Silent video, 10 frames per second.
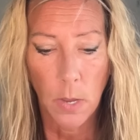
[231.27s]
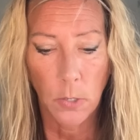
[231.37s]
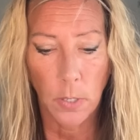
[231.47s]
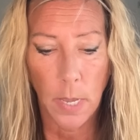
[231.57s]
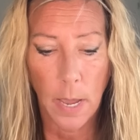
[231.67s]

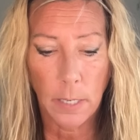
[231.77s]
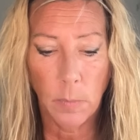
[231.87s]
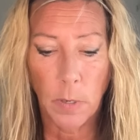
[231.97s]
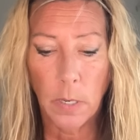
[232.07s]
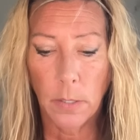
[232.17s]
So the
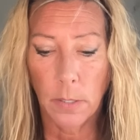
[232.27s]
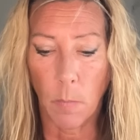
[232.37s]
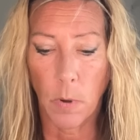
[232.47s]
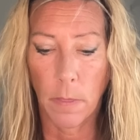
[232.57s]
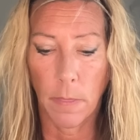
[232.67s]
expert is
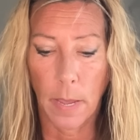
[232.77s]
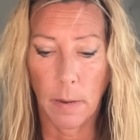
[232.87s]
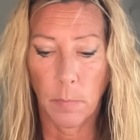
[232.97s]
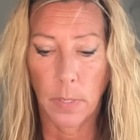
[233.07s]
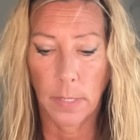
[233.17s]
someone
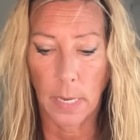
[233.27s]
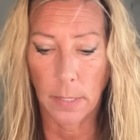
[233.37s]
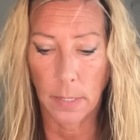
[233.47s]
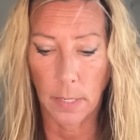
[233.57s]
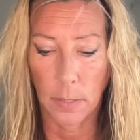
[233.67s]
that
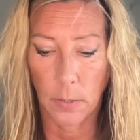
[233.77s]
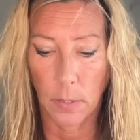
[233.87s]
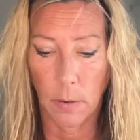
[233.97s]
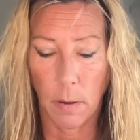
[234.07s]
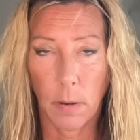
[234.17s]
possesses
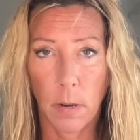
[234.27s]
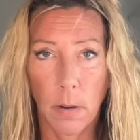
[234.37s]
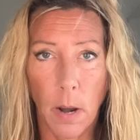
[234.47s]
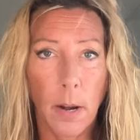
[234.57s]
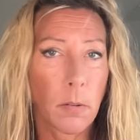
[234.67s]

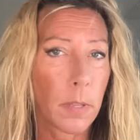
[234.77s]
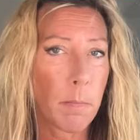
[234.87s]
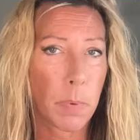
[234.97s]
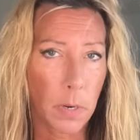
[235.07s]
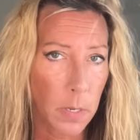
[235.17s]
not only
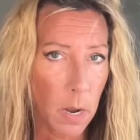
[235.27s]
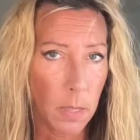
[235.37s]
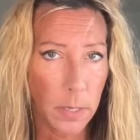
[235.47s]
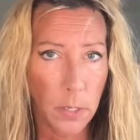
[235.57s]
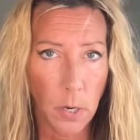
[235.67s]
book
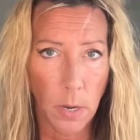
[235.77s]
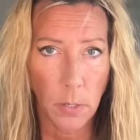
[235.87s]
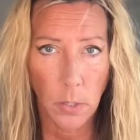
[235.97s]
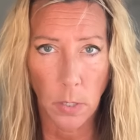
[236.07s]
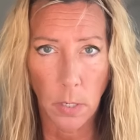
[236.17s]
knowledge on a
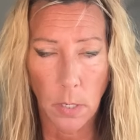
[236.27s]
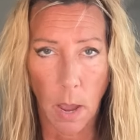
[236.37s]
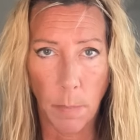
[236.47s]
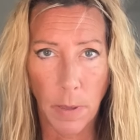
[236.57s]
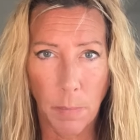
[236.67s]
certain
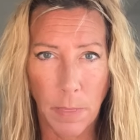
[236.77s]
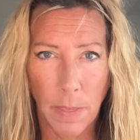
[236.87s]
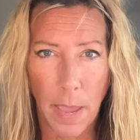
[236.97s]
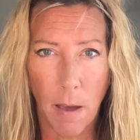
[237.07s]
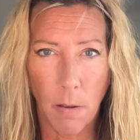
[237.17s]
topic, but
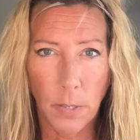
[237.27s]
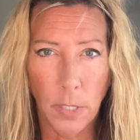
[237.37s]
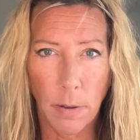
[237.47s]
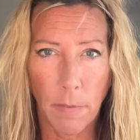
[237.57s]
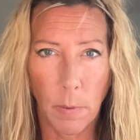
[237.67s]
they
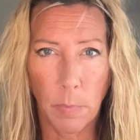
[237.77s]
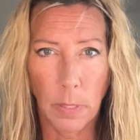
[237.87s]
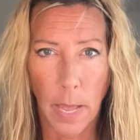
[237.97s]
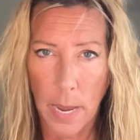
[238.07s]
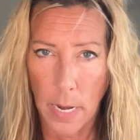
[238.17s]
also have
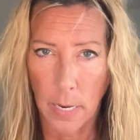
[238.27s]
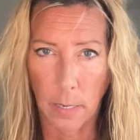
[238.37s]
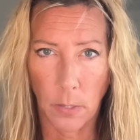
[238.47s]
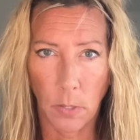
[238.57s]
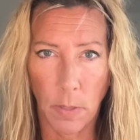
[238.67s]
applied it.
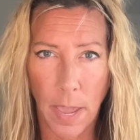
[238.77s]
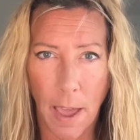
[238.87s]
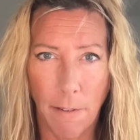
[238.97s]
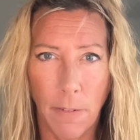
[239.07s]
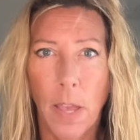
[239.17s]
And so they
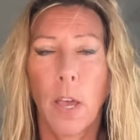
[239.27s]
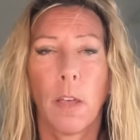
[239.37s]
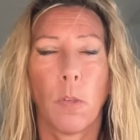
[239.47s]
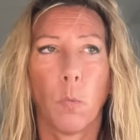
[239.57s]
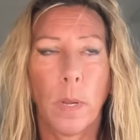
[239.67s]
have
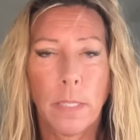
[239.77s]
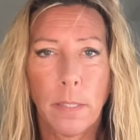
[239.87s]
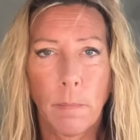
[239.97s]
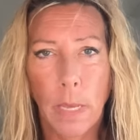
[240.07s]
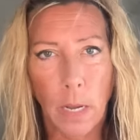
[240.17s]
the
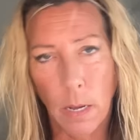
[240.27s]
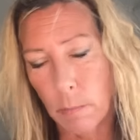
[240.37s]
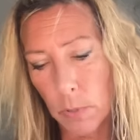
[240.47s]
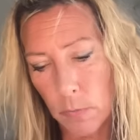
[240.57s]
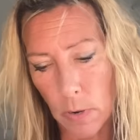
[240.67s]
wisdom that
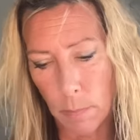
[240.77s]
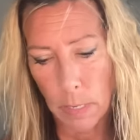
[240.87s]
comes from